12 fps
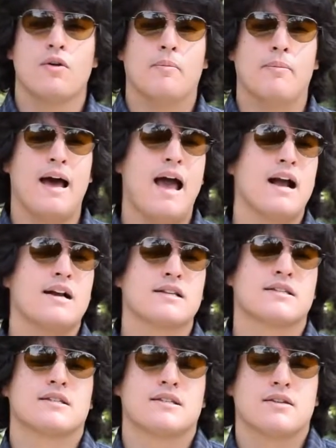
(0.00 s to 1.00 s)

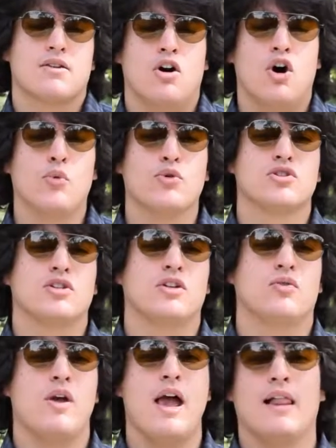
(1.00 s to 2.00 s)
banks obviously
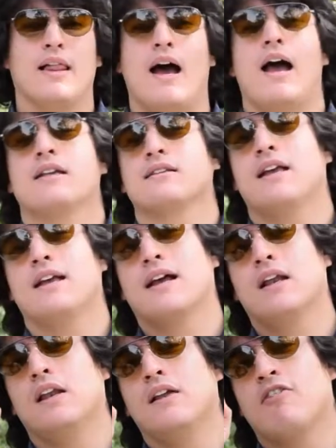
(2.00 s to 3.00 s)
realize they
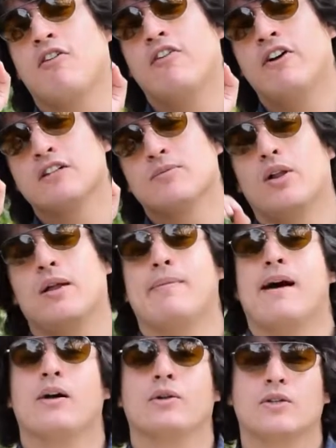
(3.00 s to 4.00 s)
can leave a very small
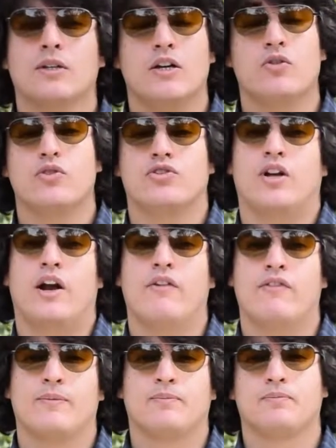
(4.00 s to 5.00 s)
amount in reserve
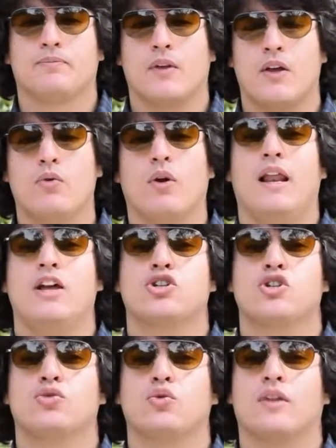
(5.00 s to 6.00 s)
in
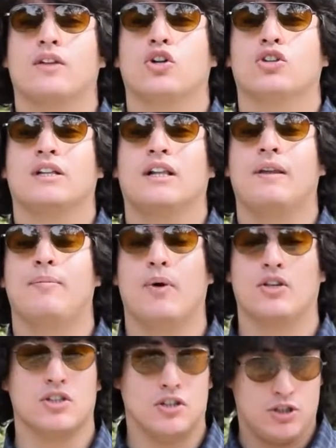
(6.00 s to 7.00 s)
relation to the total
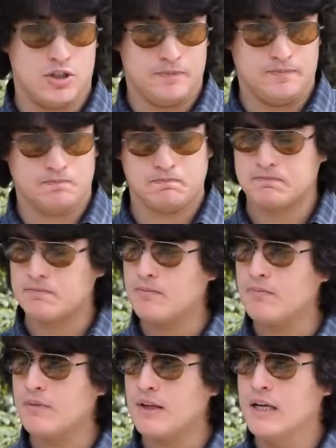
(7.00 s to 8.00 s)
deposits.
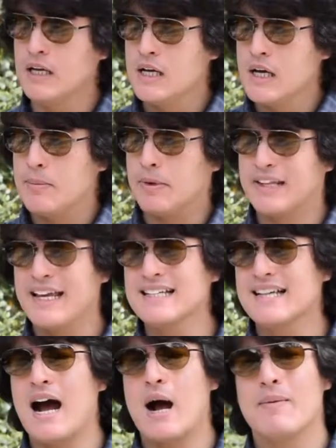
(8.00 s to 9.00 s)
But
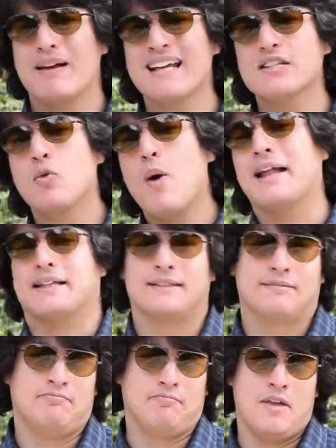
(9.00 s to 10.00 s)
guess what?
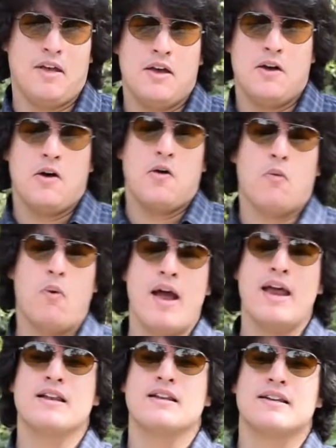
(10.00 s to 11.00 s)

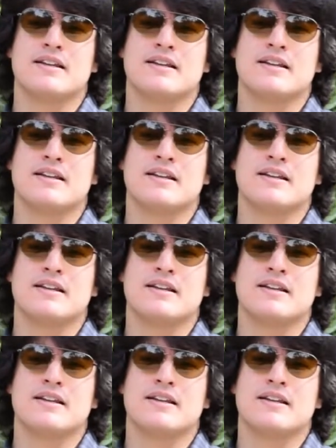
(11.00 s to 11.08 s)
When